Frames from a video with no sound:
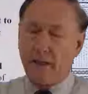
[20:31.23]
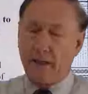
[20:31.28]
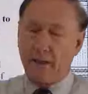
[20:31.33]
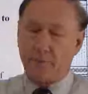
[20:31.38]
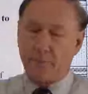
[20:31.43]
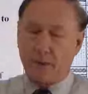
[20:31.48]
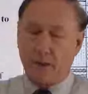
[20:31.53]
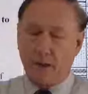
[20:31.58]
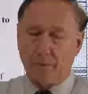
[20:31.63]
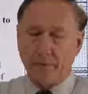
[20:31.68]

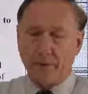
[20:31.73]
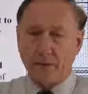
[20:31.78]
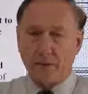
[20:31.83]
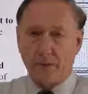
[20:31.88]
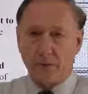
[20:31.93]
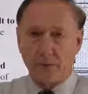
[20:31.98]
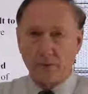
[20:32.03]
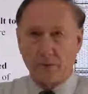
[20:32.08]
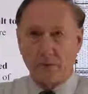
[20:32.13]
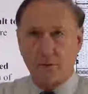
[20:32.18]
It probably
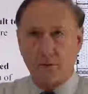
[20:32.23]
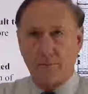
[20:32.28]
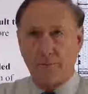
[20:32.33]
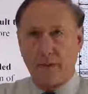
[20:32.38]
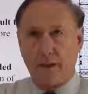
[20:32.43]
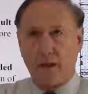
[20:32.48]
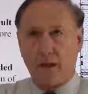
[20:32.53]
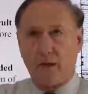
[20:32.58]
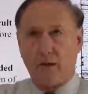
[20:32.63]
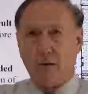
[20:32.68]
goes to
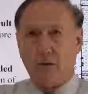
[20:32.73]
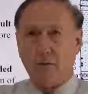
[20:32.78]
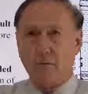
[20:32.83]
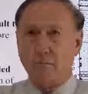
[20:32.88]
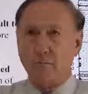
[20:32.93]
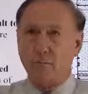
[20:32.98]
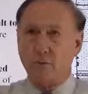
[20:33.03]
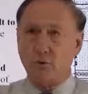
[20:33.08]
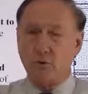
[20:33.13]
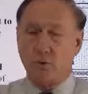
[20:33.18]

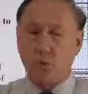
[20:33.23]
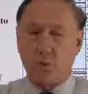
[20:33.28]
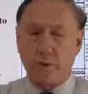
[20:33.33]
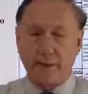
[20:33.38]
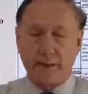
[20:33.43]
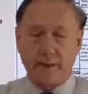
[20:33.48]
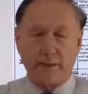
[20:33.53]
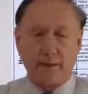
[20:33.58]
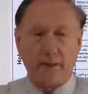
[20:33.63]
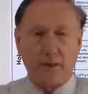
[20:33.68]
about
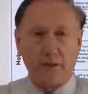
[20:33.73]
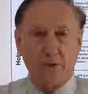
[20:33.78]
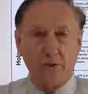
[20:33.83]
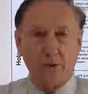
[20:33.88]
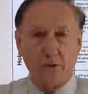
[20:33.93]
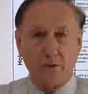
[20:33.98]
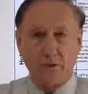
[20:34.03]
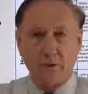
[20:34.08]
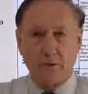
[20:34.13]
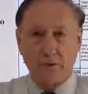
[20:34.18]

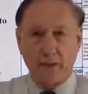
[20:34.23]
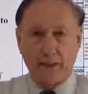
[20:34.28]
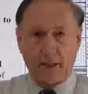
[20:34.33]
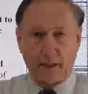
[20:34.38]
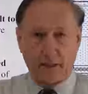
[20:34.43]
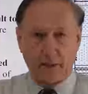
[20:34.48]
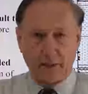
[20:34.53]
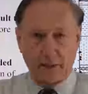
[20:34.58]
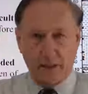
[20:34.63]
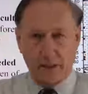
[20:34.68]
20,000
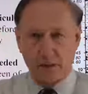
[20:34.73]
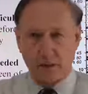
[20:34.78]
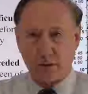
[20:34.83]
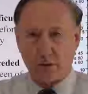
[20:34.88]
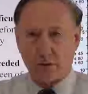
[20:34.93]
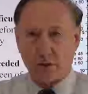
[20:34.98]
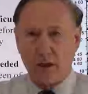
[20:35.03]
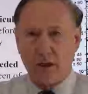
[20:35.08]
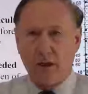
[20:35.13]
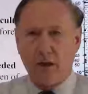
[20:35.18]

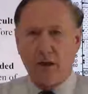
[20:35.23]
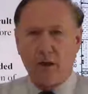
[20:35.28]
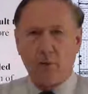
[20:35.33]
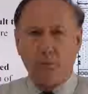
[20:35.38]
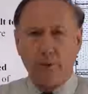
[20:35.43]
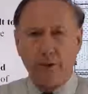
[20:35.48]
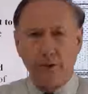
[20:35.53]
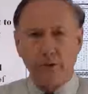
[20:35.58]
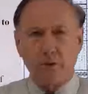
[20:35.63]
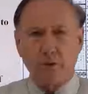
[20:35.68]
nanoteslas.
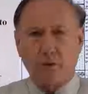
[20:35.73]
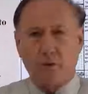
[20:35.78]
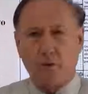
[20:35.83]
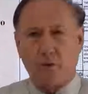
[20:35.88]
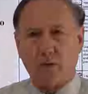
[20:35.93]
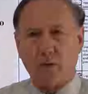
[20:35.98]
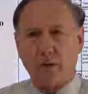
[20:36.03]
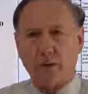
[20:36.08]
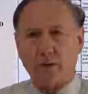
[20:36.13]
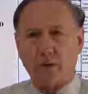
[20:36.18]
We used to
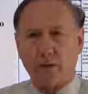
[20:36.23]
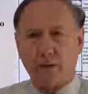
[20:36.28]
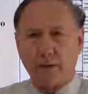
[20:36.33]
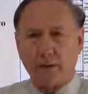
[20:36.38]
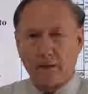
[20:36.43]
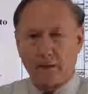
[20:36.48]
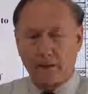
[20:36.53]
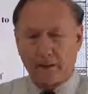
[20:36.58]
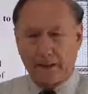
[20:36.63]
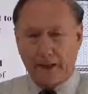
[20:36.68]
call it
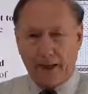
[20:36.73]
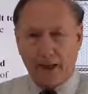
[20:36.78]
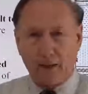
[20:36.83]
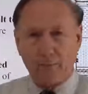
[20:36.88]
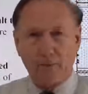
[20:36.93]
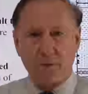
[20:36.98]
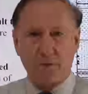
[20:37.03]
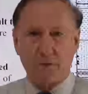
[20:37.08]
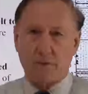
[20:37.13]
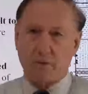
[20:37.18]

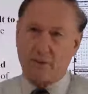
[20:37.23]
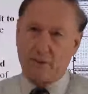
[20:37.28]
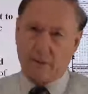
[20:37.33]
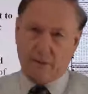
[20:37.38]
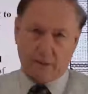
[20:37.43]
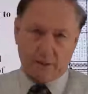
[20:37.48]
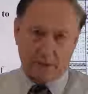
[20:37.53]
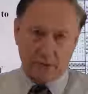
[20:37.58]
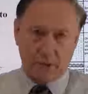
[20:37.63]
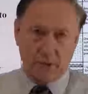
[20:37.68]
gammas, and
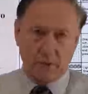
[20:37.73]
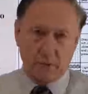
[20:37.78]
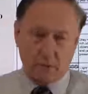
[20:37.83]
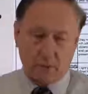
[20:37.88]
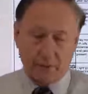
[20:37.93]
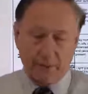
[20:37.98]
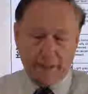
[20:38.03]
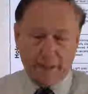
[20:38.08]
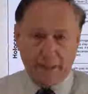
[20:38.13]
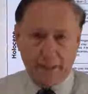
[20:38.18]
now they changed it
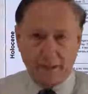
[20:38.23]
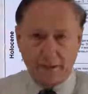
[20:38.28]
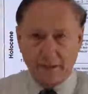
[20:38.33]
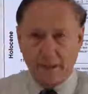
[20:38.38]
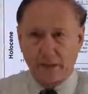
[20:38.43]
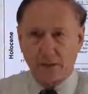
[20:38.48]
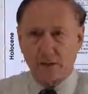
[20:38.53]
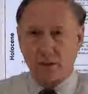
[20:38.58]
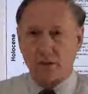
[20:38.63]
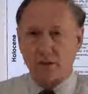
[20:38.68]
all to
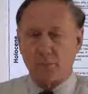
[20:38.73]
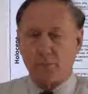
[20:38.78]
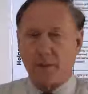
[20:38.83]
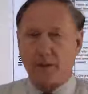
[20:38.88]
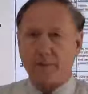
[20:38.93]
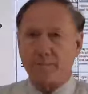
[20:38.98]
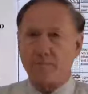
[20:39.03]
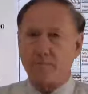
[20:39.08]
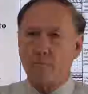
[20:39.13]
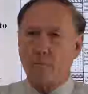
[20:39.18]
nanoteslas,
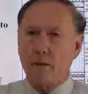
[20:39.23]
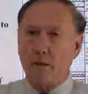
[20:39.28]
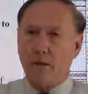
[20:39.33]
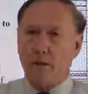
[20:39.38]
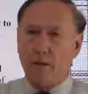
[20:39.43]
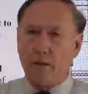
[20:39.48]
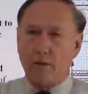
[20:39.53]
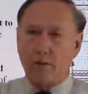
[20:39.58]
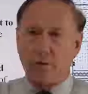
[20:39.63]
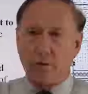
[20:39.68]
but
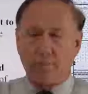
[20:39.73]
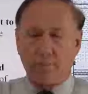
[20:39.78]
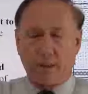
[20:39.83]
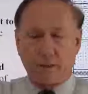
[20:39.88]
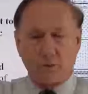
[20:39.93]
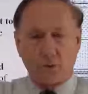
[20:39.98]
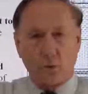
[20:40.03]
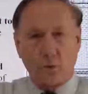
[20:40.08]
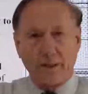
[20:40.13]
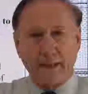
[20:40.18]
to
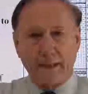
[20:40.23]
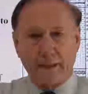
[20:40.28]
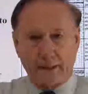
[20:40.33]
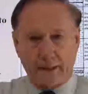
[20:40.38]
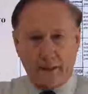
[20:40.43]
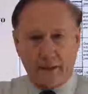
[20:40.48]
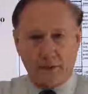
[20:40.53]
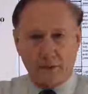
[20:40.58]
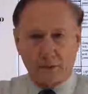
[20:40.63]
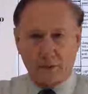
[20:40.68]
about
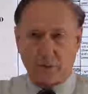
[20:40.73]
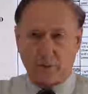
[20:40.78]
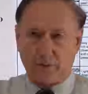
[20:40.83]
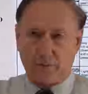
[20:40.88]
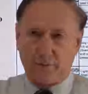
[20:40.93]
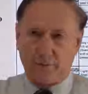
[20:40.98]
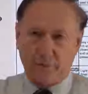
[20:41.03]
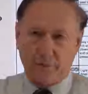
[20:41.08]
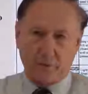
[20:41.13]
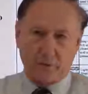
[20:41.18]
20,000.
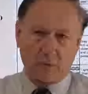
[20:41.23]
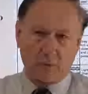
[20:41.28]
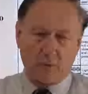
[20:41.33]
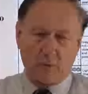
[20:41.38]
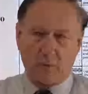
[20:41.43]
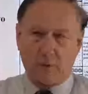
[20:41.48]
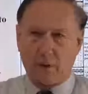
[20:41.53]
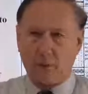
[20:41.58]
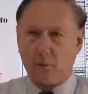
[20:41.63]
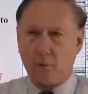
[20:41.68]
So
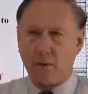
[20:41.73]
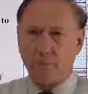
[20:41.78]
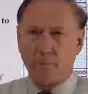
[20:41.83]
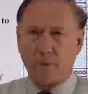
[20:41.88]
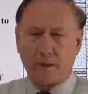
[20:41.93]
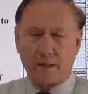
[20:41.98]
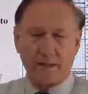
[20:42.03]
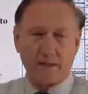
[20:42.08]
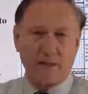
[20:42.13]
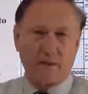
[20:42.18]
on one
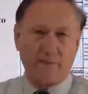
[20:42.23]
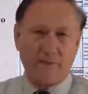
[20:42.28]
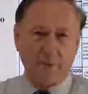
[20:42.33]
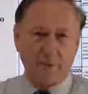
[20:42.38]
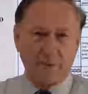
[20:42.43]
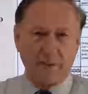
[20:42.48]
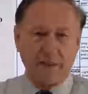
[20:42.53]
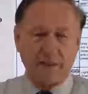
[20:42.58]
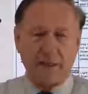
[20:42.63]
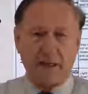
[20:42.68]
book I said
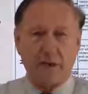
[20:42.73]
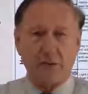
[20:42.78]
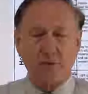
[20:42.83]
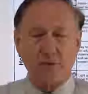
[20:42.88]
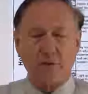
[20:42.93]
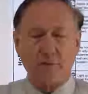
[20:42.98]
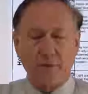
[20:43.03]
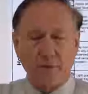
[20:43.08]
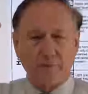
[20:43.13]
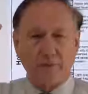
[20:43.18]

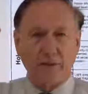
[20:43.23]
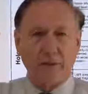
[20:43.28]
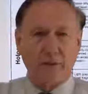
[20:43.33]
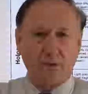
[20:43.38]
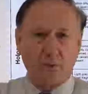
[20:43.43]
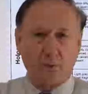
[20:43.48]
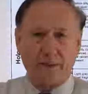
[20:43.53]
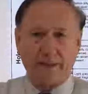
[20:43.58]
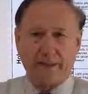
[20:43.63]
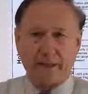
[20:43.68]
15,000, 15
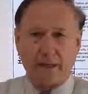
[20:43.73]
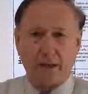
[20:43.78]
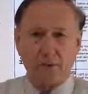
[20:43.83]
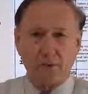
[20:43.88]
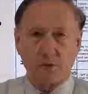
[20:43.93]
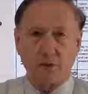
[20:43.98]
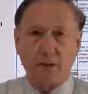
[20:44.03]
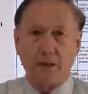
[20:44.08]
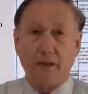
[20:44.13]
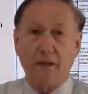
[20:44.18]
to
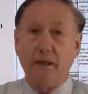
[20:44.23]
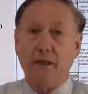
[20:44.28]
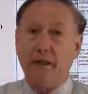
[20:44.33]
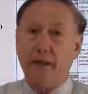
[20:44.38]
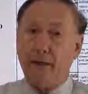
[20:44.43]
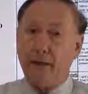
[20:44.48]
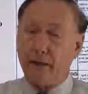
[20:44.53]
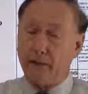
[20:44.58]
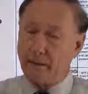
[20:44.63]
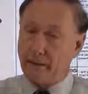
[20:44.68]
20,000,
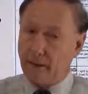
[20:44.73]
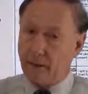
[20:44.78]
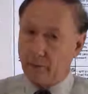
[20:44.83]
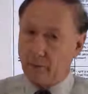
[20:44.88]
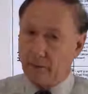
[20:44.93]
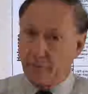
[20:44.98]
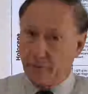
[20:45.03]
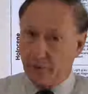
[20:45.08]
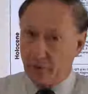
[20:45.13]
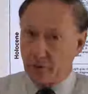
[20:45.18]
it then
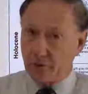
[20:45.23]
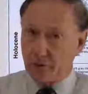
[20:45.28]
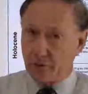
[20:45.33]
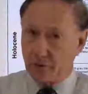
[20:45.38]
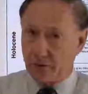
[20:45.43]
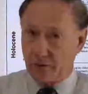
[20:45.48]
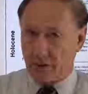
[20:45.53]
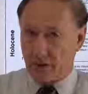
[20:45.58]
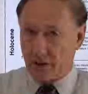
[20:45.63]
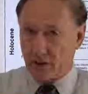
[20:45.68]

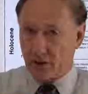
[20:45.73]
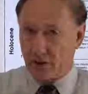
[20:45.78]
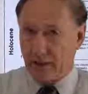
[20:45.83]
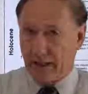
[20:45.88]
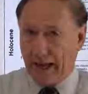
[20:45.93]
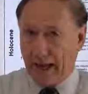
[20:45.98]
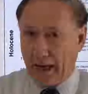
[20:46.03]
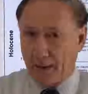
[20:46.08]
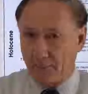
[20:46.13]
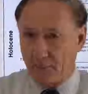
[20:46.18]
reverses and
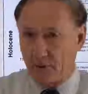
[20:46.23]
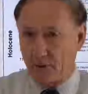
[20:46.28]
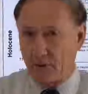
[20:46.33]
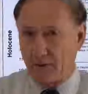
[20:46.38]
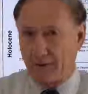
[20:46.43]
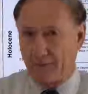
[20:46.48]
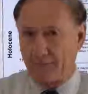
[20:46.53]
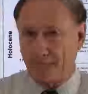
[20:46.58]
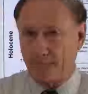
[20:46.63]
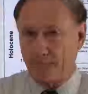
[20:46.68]

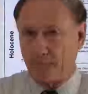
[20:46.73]
snaps,